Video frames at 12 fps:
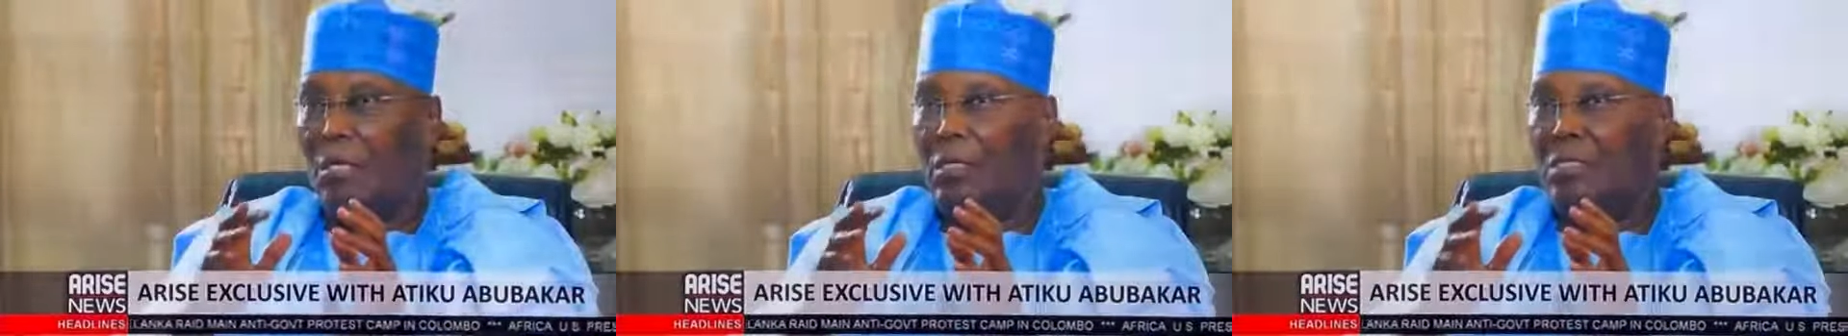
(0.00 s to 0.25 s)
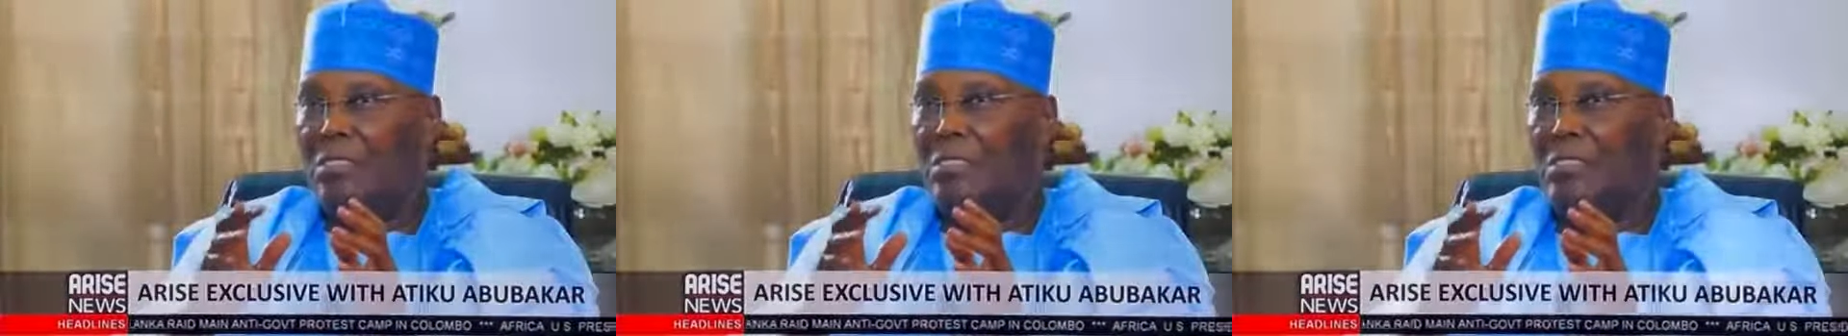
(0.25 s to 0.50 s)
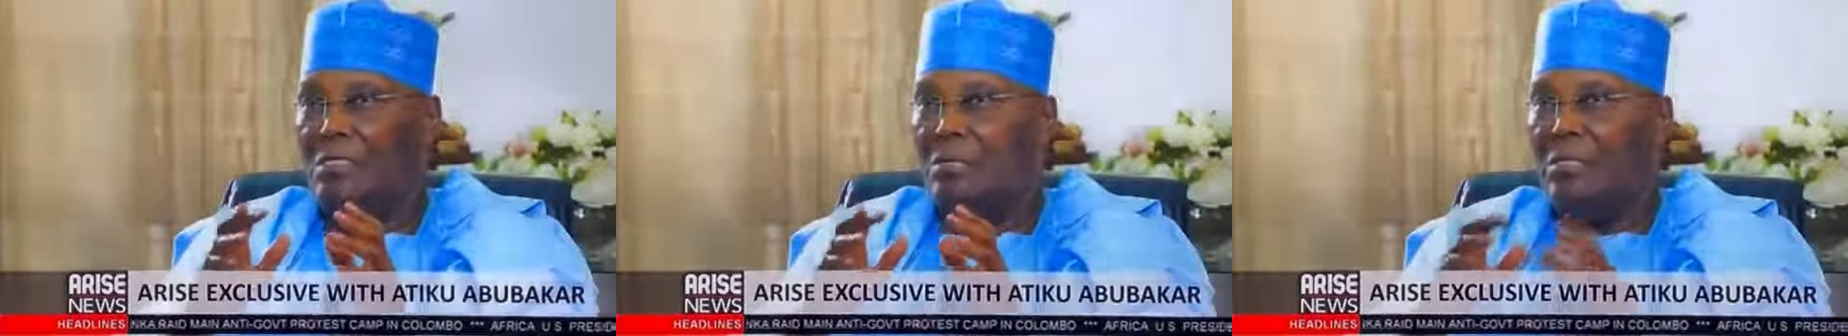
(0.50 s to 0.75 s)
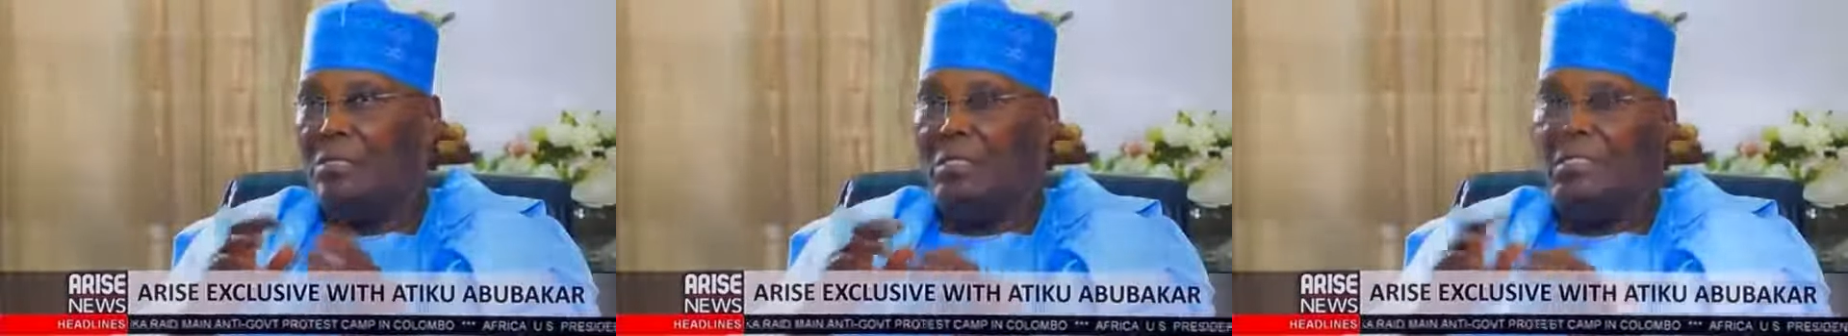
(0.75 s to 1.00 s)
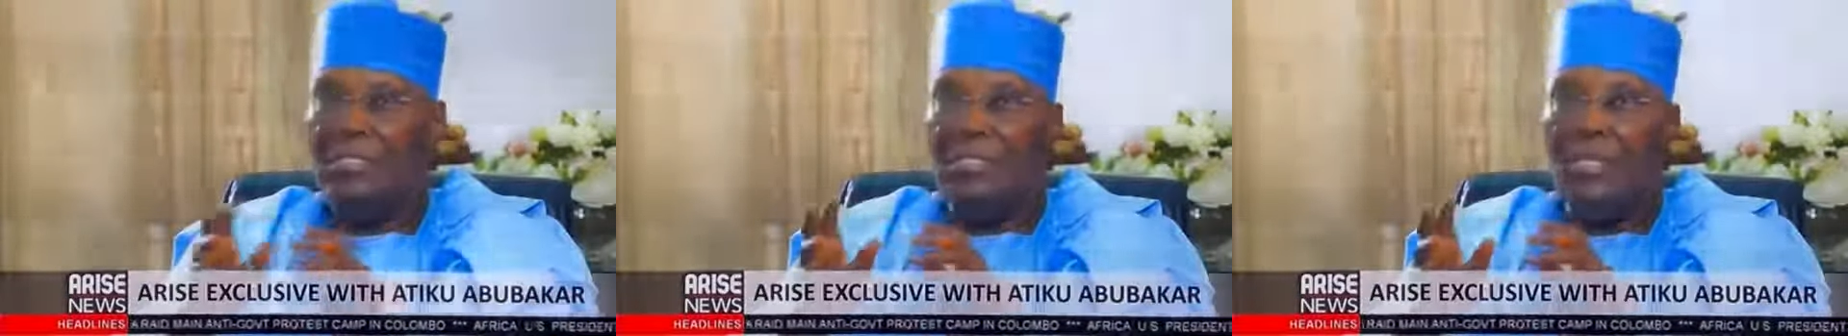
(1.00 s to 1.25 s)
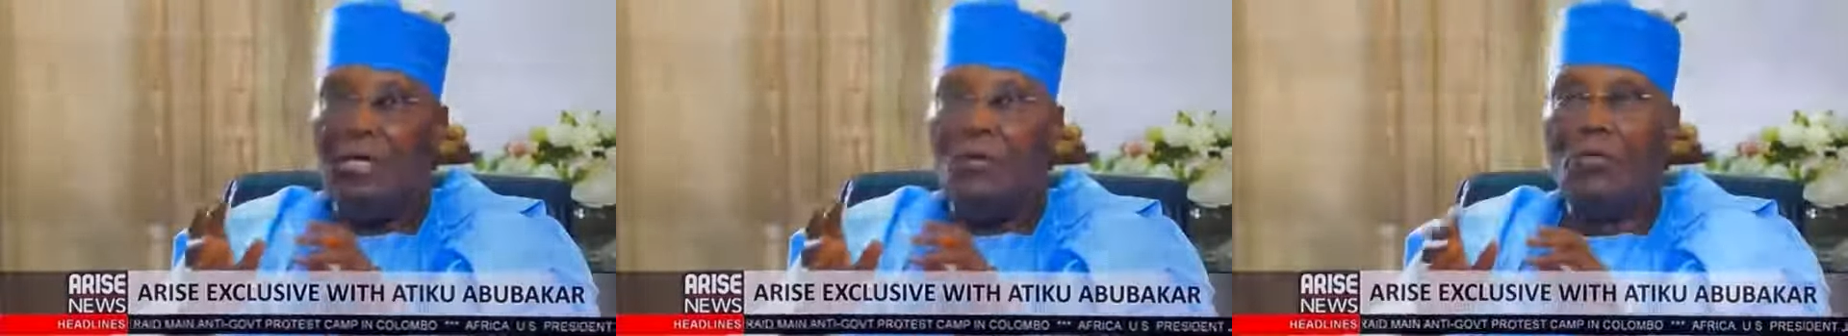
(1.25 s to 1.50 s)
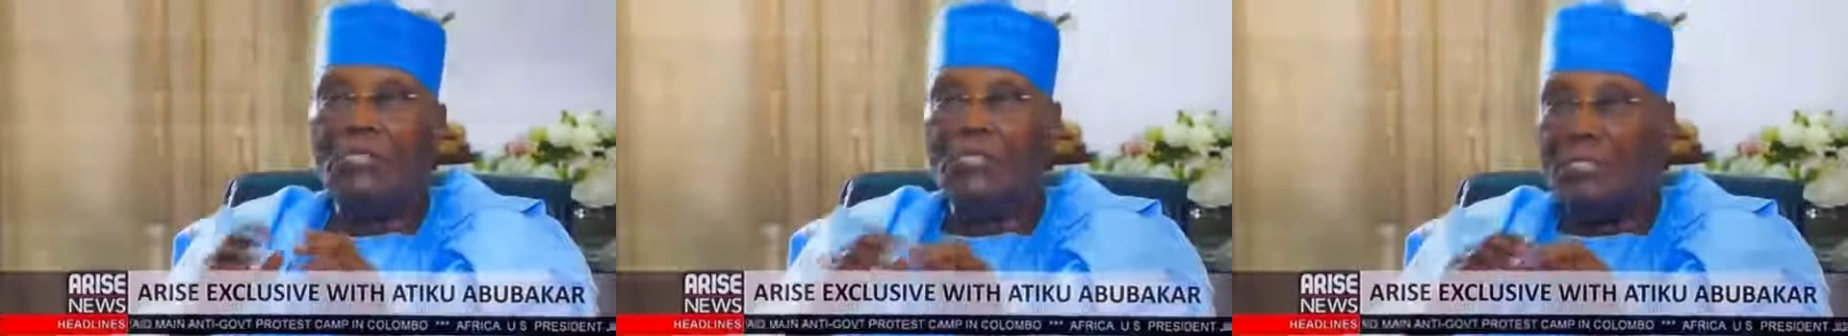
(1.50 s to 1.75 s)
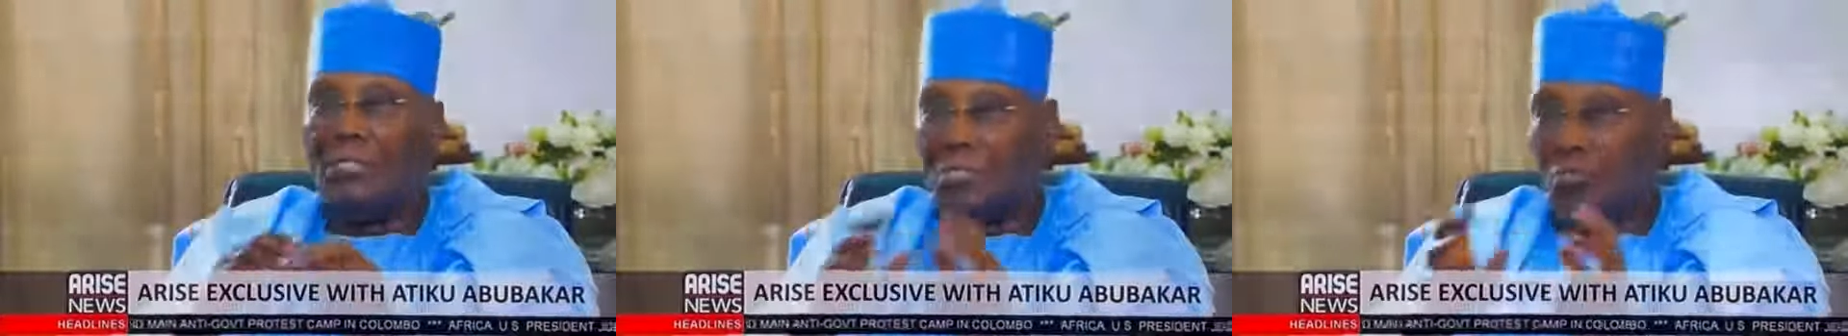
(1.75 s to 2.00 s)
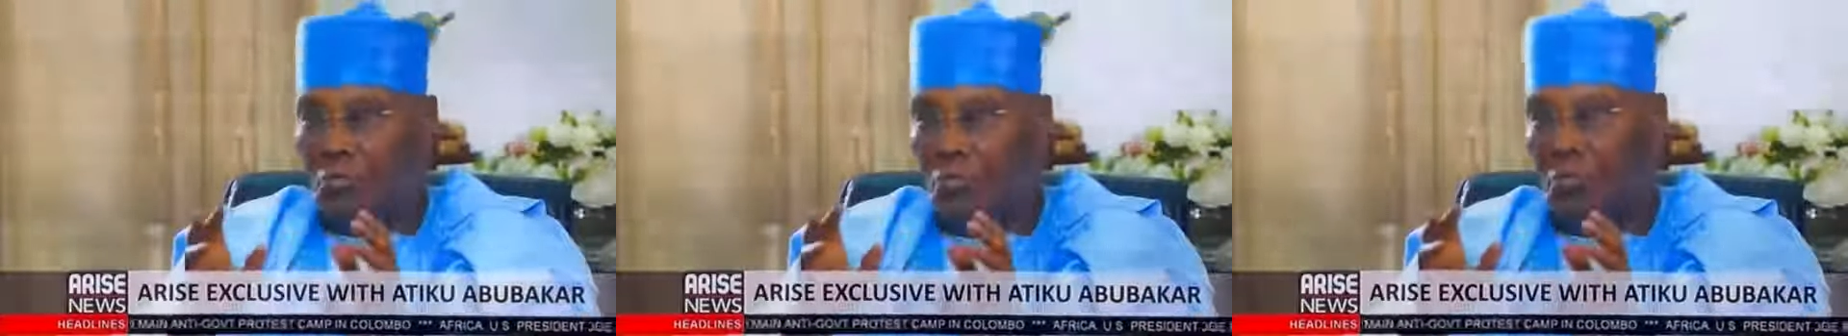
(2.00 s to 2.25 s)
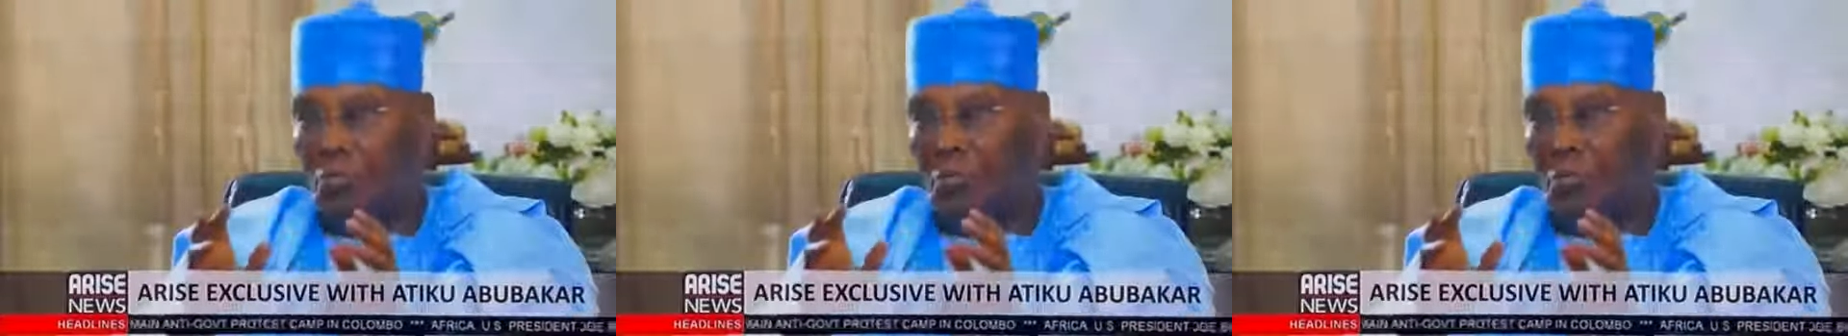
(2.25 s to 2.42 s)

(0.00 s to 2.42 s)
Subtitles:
it is a regional or state issue.